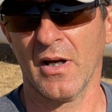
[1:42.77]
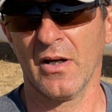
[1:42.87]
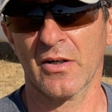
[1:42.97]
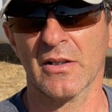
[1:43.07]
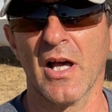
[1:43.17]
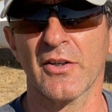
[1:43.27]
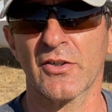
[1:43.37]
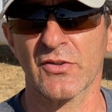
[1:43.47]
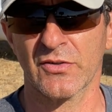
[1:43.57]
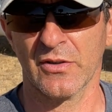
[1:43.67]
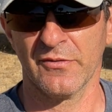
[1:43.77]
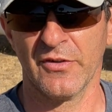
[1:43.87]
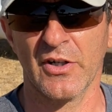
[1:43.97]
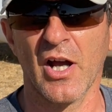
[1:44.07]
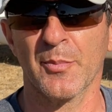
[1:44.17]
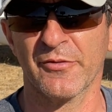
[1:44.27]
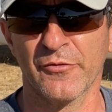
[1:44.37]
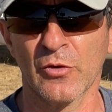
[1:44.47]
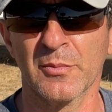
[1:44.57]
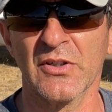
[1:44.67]
our gliders very high
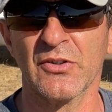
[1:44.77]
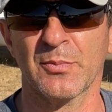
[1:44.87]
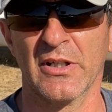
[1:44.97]
performance,